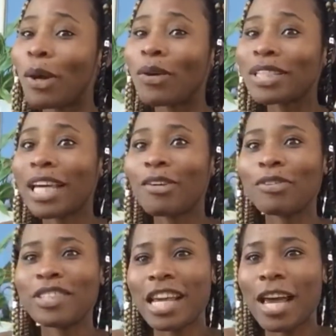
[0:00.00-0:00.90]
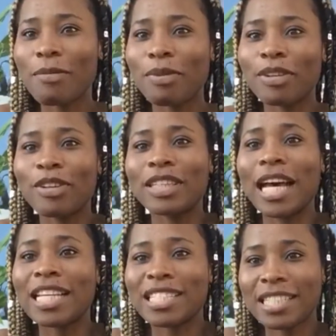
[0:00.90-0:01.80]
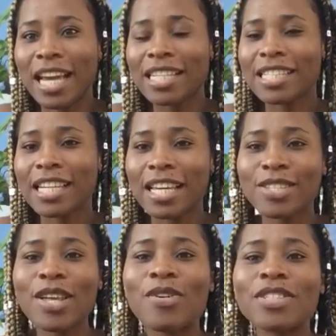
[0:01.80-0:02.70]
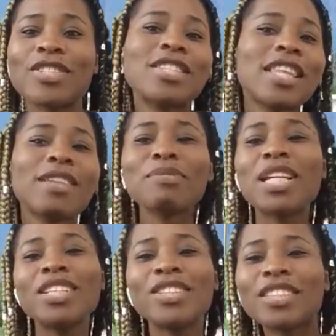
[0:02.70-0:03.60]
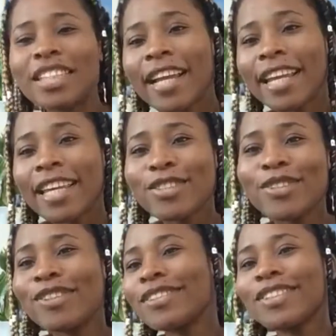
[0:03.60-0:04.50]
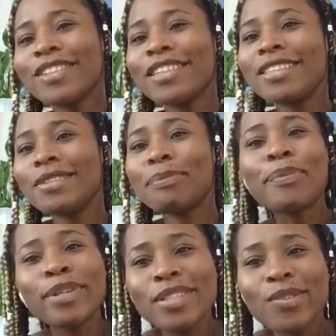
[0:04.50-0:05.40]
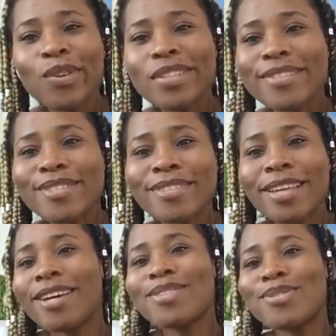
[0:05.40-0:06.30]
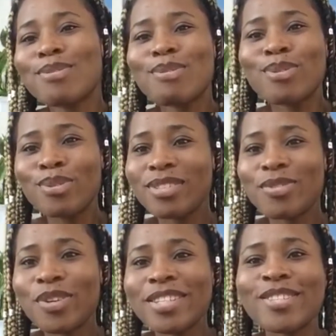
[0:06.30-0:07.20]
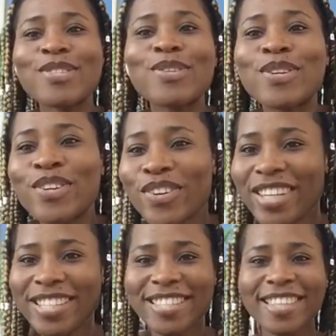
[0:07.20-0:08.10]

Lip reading: I was kind of shy, but not that shy. So I was just take, let's go. So the posing wasn't that so good. It wasn't so great.